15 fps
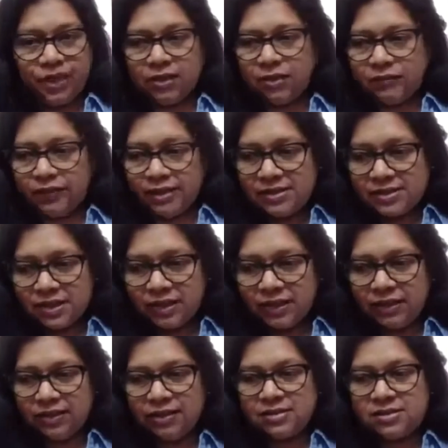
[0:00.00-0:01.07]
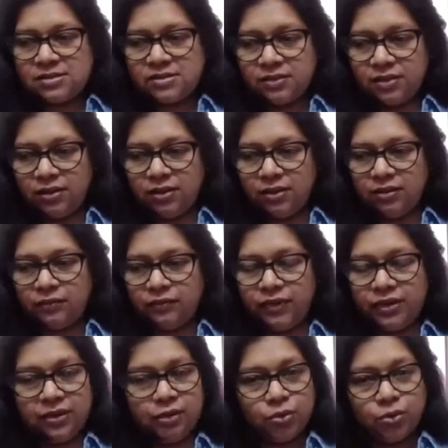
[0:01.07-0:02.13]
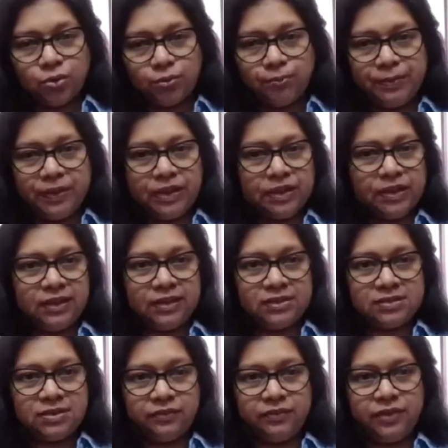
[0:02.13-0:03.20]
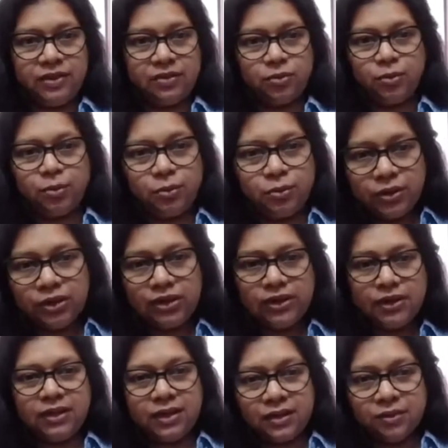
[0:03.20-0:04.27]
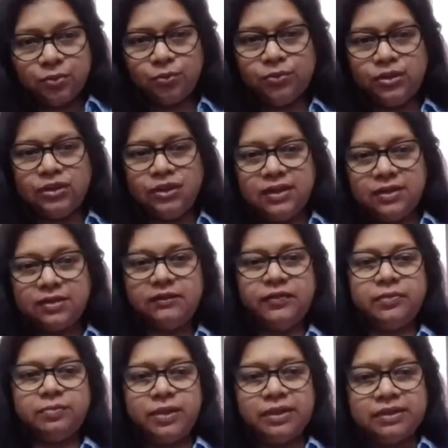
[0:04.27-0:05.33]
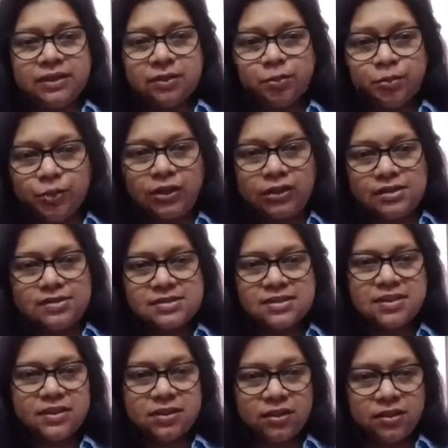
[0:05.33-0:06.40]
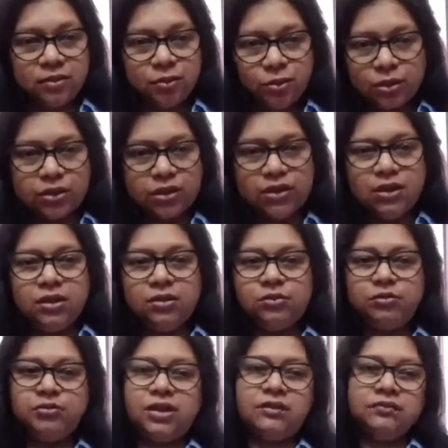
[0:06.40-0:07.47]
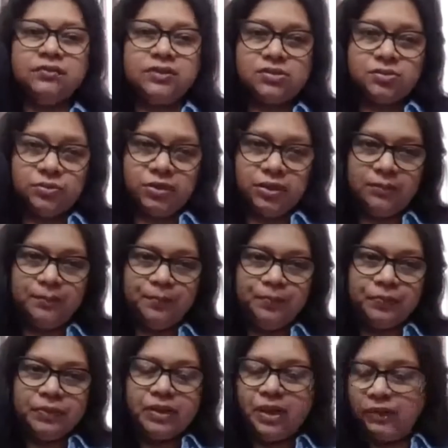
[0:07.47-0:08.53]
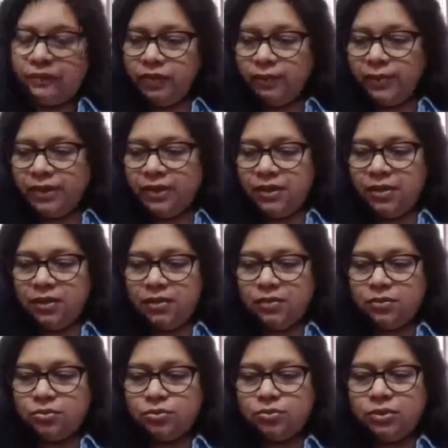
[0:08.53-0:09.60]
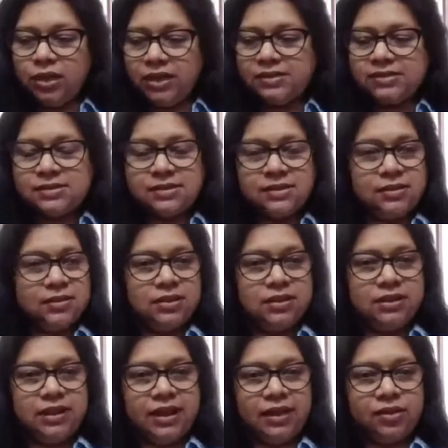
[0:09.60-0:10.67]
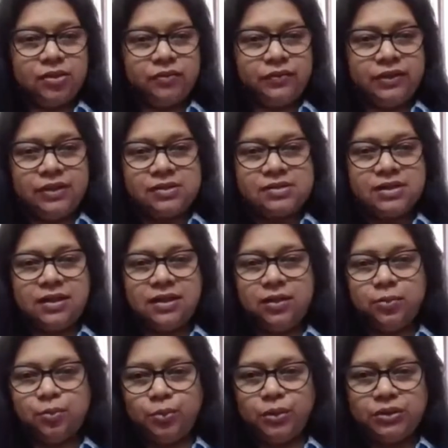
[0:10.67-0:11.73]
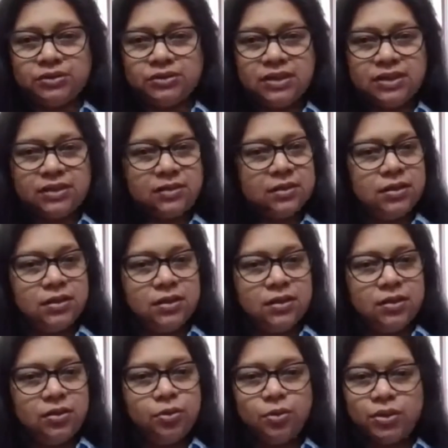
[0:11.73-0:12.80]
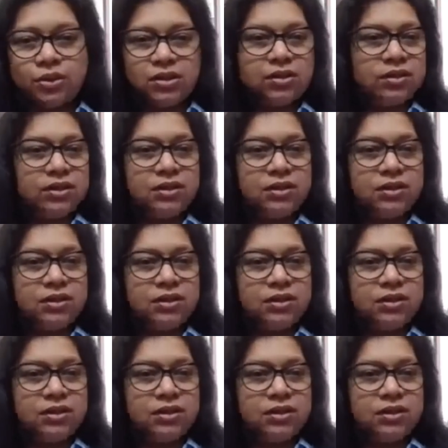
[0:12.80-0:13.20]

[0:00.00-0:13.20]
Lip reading: Otherwise, in industry, we know PR industry, we are only and only driven by that one single hook to drive the story. Everybody who has the knack of understanding what's that hook